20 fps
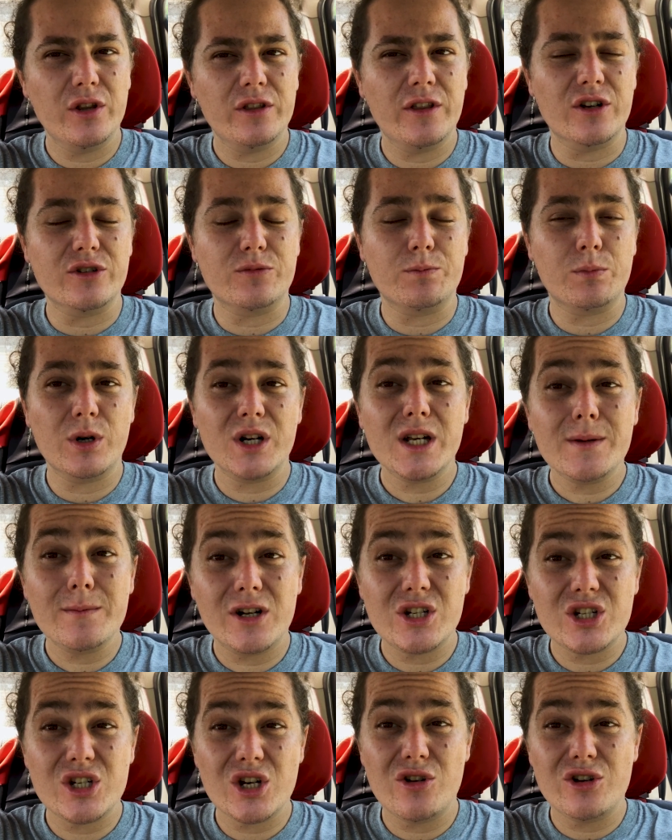There's pretty
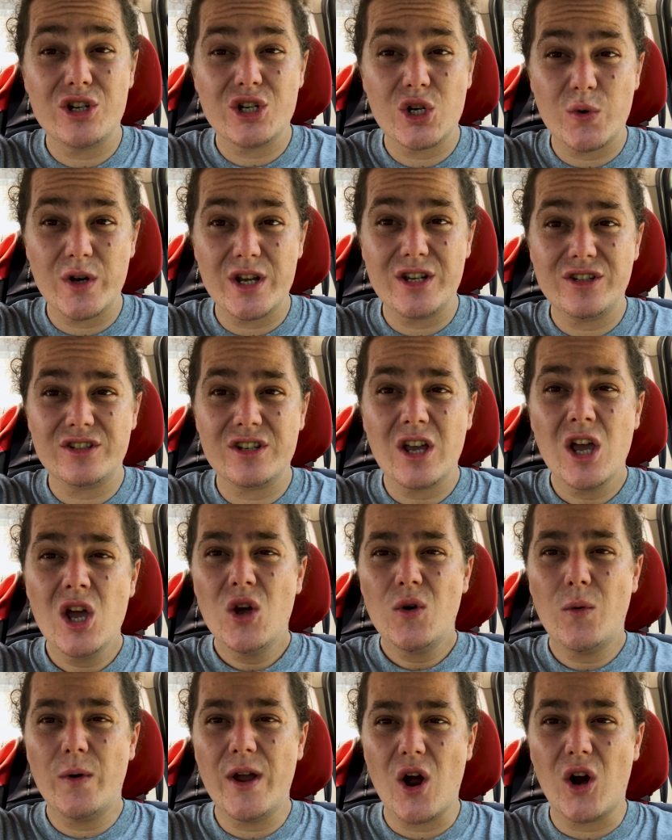much no choice.
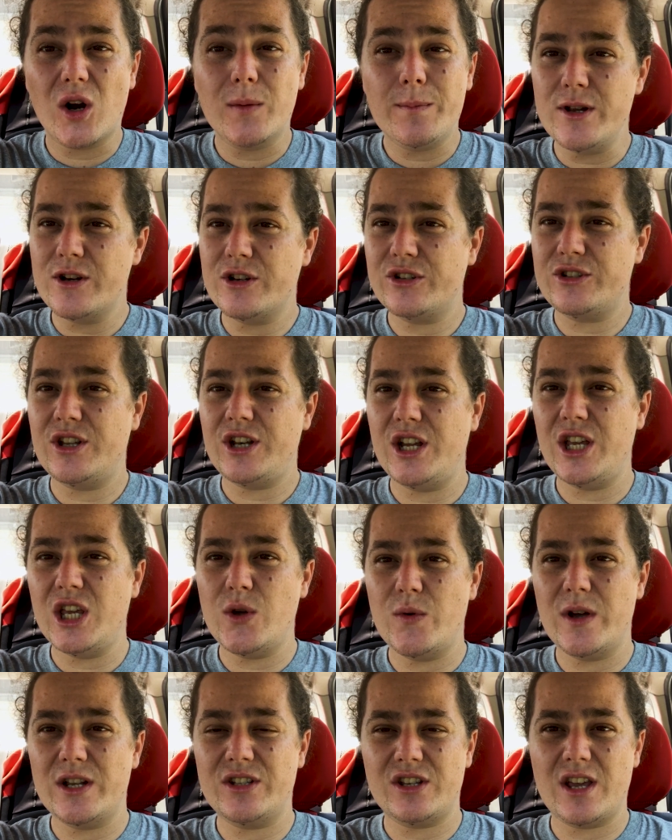We are Beer City,
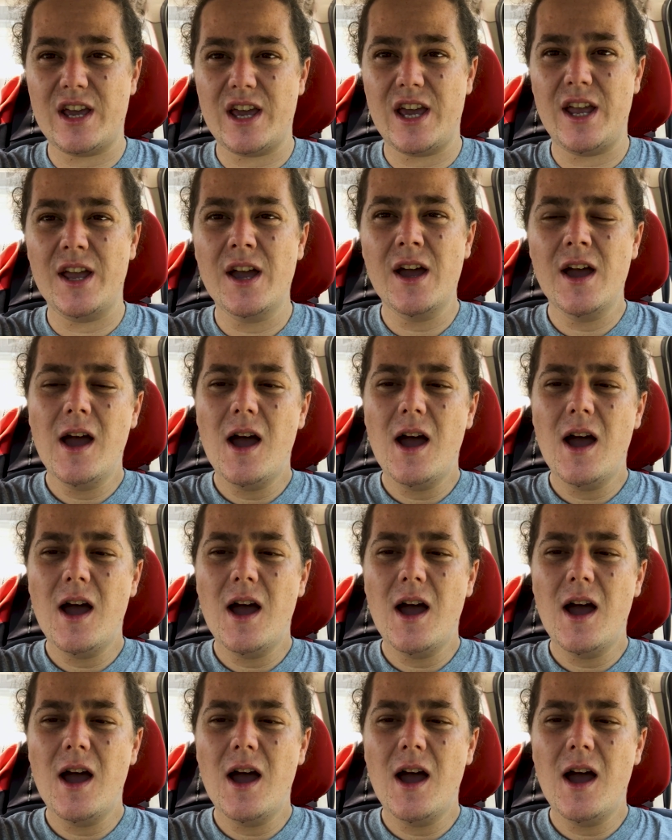USA.